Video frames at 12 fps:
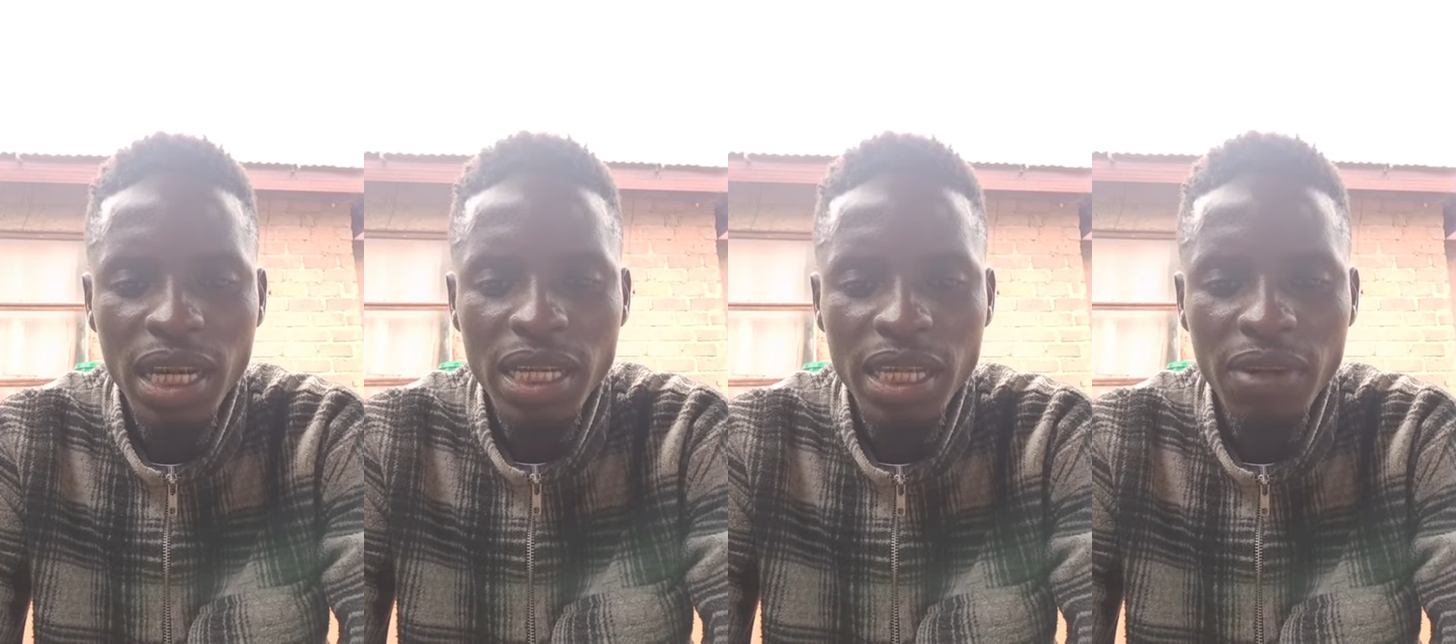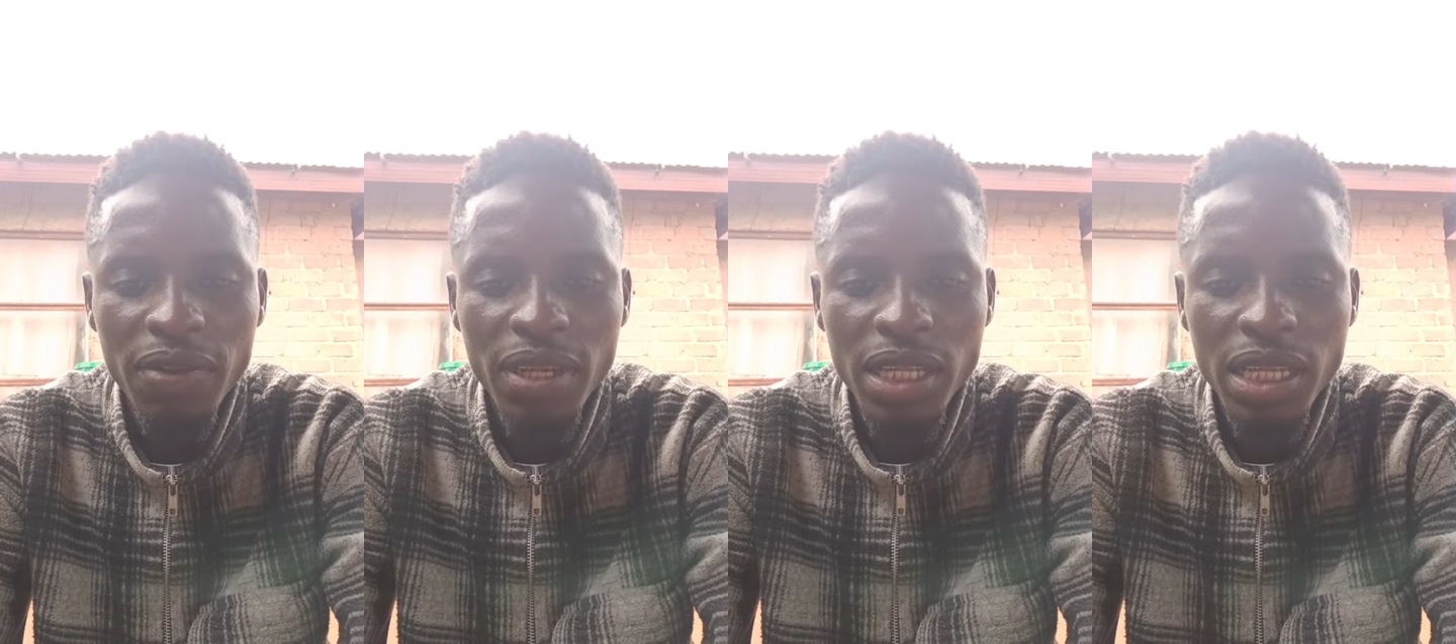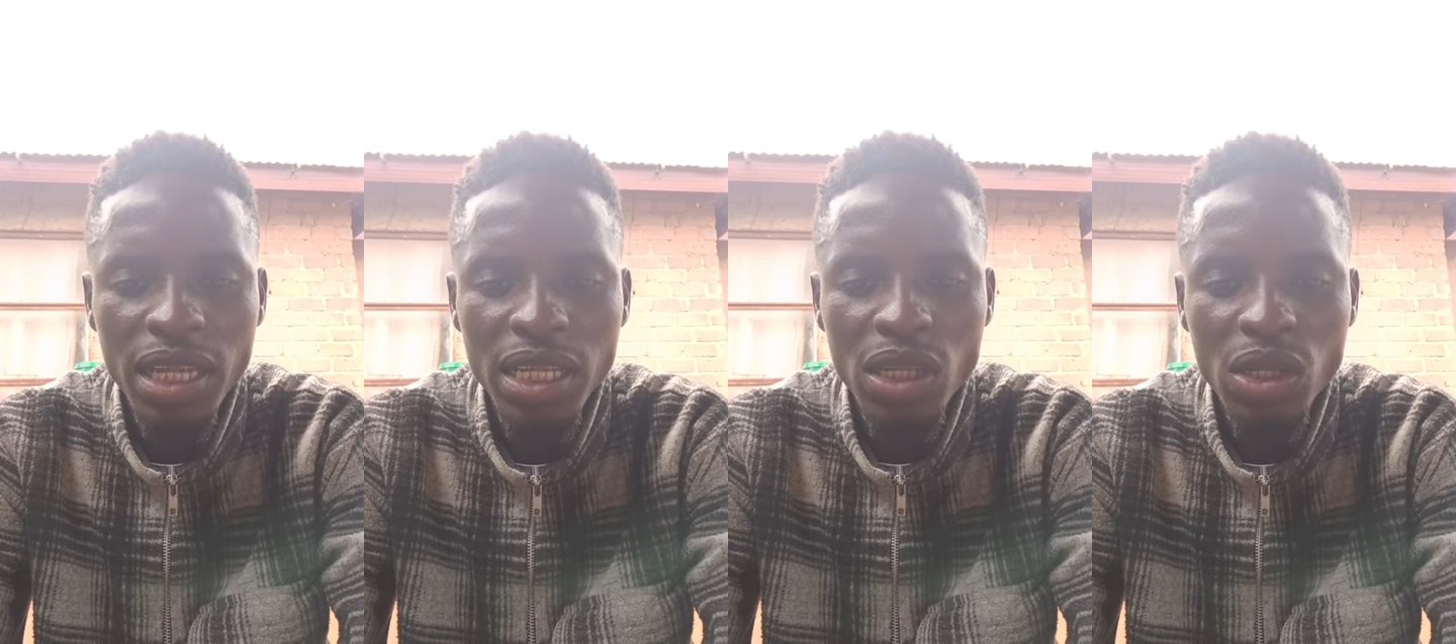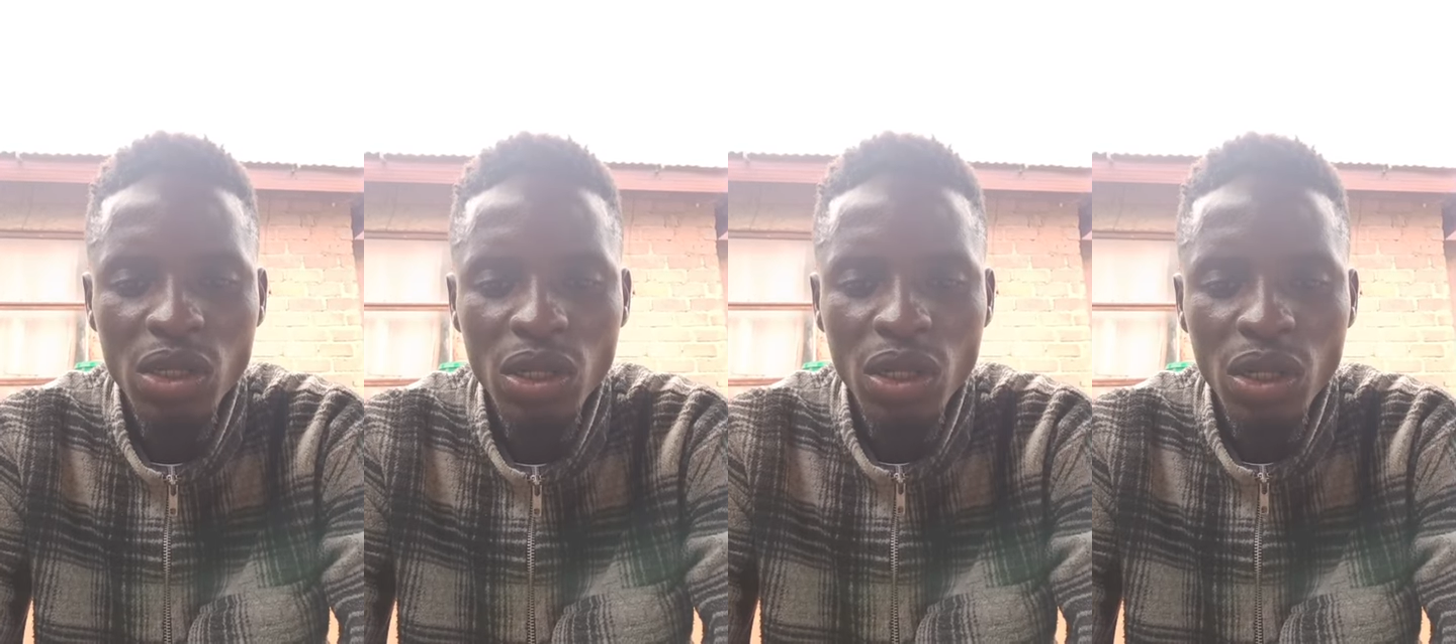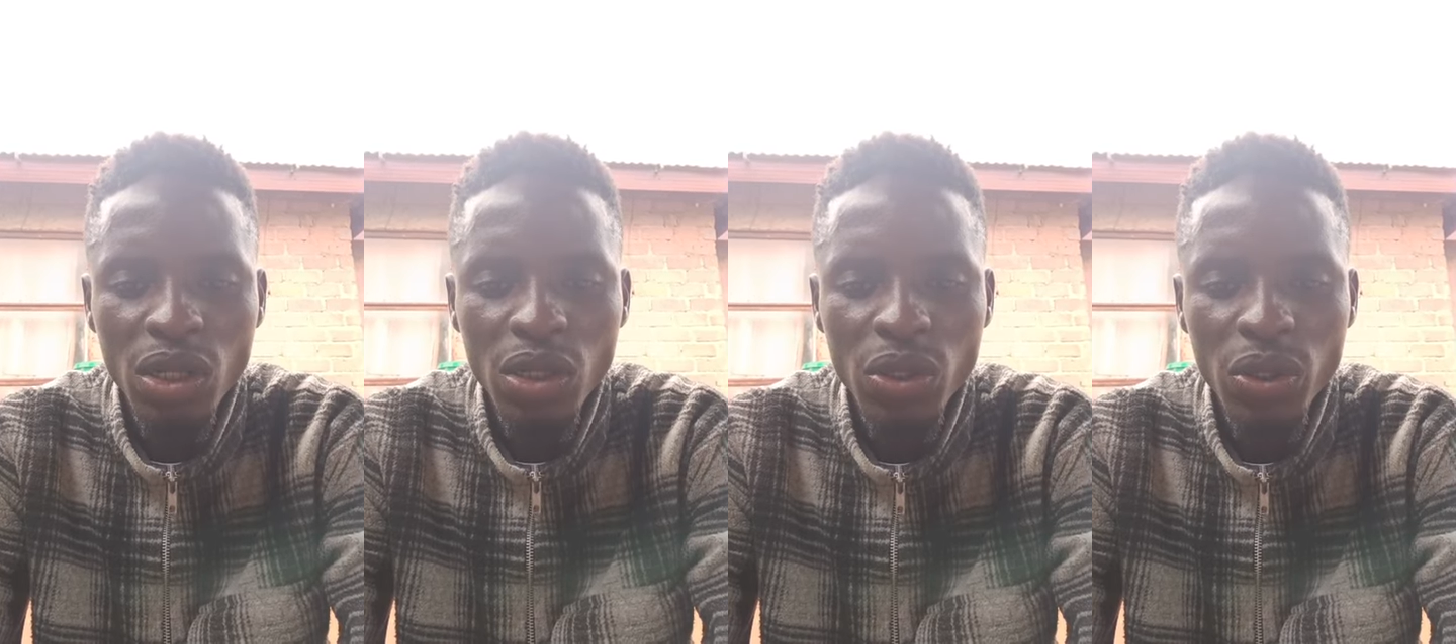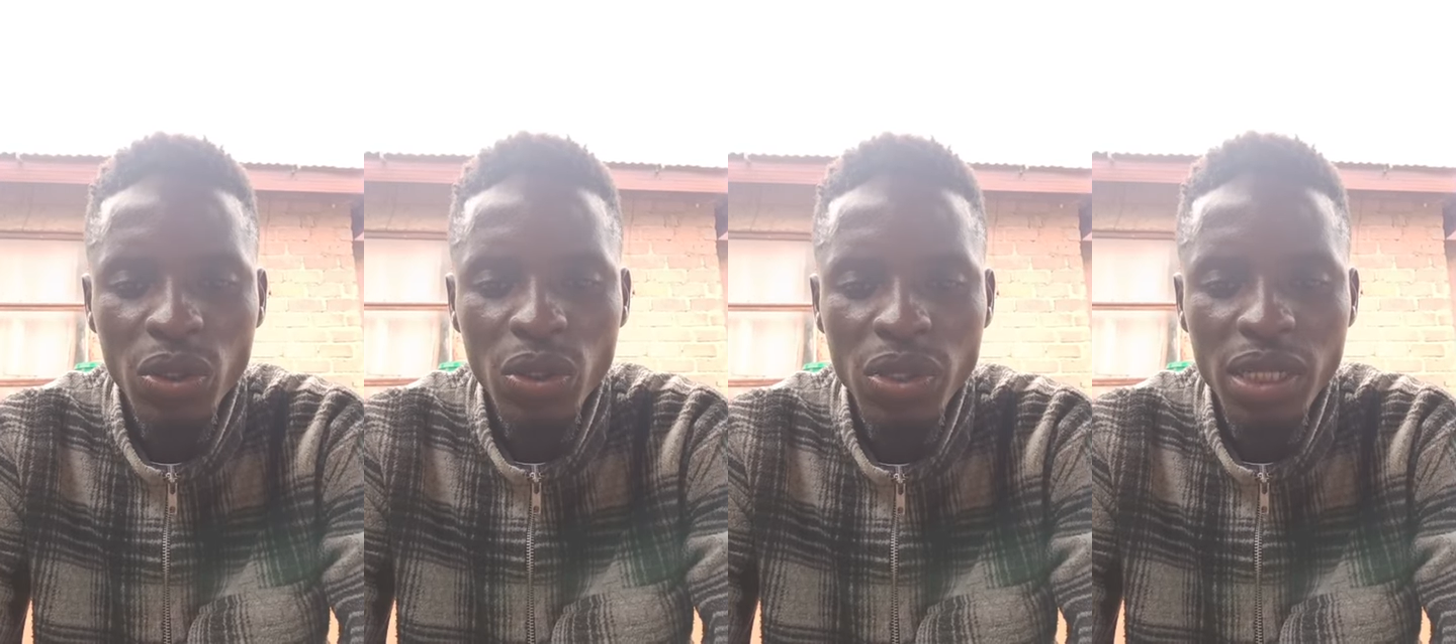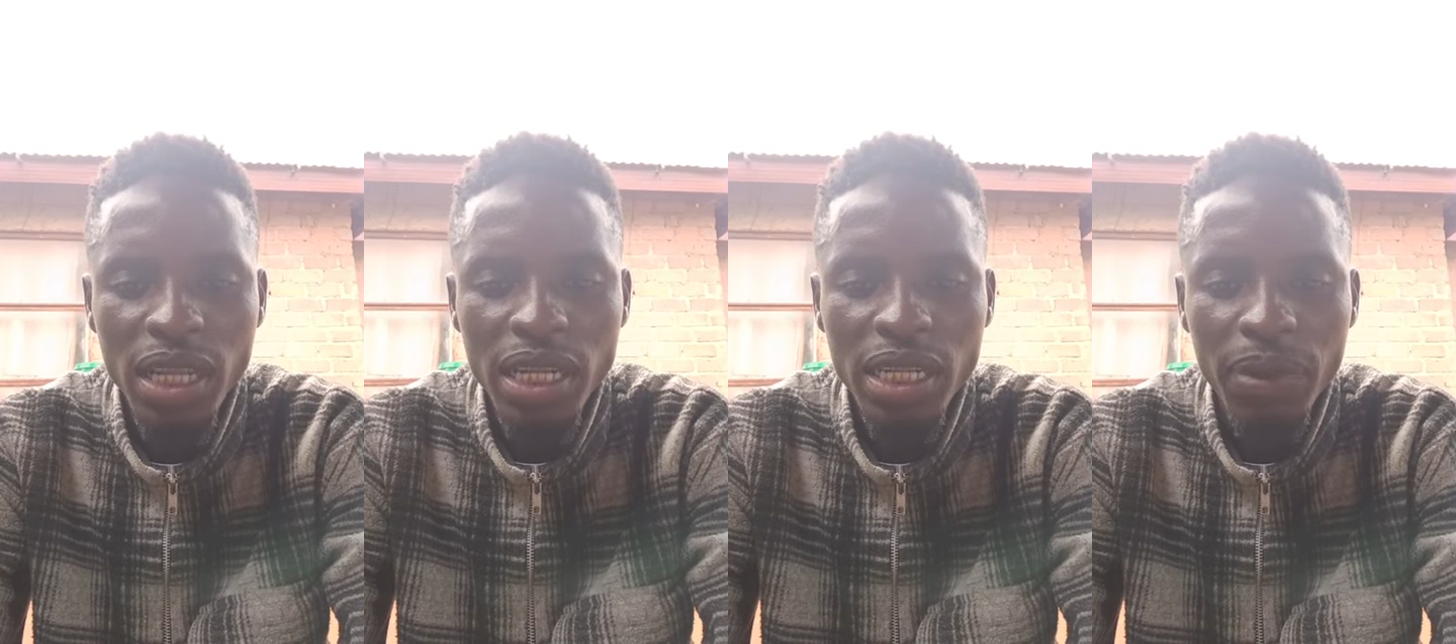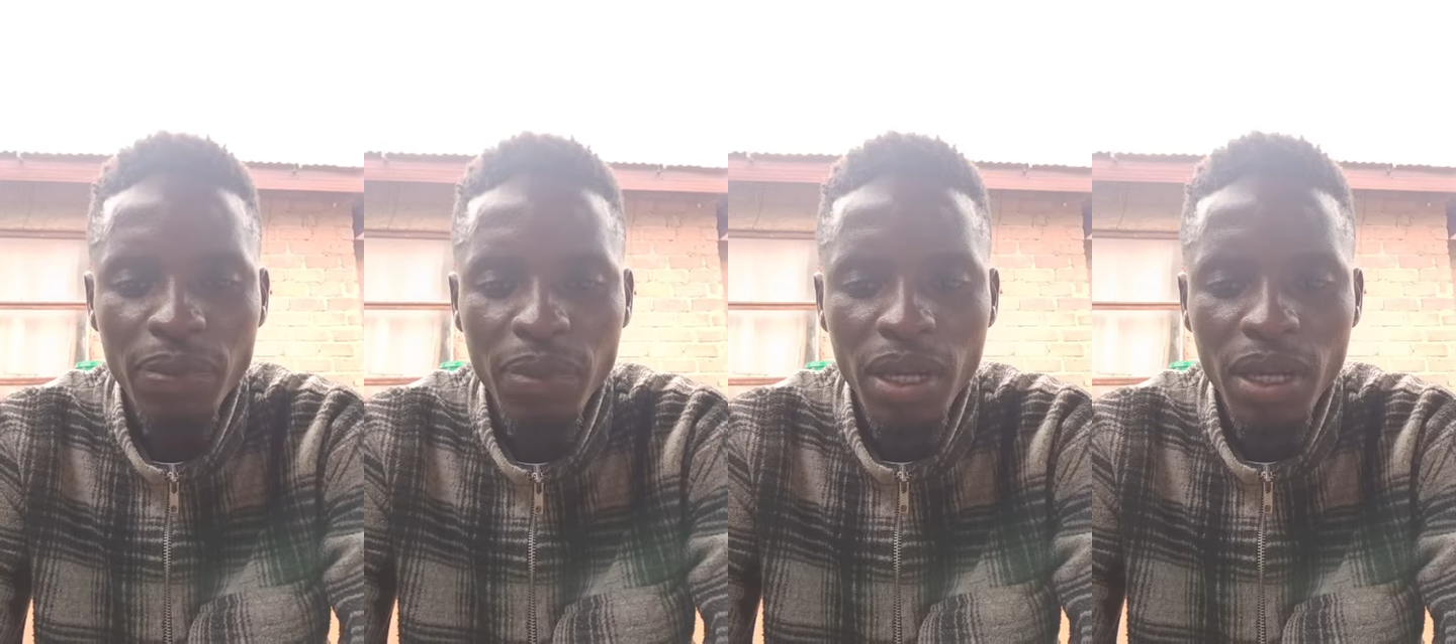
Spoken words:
I saved this list to use later.